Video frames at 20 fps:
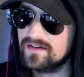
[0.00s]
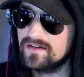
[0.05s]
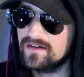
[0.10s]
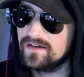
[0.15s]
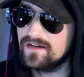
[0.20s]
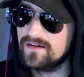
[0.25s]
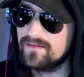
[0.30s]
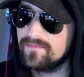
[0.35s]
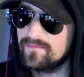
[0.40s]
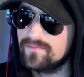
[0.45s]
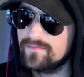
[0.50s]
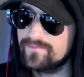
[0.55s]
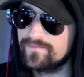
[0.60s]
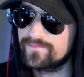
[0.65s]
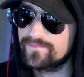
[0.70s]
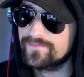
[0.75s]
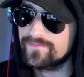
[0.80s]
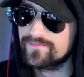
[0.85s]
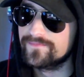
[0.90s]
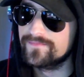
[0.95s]
Um,
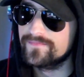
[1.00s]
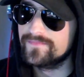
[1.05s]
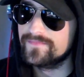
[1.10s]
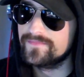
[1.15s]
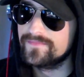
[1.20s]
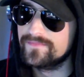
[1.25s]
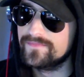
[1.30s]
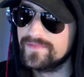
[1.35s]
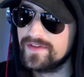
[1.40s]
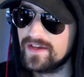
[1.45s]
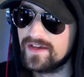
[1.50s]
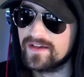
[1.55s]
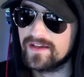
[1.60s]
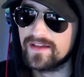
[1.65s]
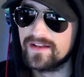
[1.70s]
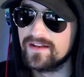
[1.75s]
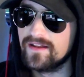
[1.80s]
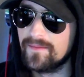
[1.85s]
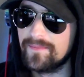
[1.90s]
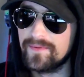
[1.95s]
yeah,
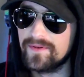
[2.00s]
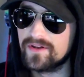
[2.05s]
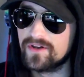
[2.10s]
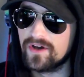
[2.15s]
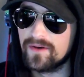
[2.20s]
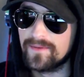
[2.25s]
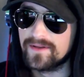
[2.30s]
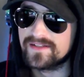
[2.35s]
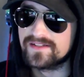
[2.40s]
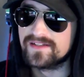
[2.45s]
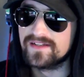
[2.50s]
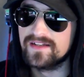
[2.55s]
hit it up in the comments.